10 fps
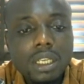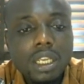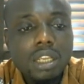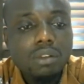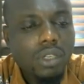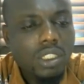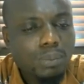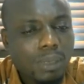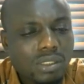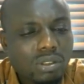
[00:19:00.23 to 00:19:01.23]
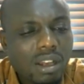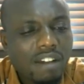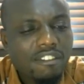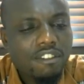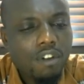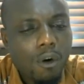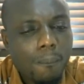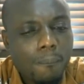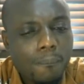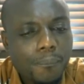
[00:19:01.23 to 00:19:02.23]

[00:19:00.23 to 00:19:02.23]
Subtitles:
for this particular form,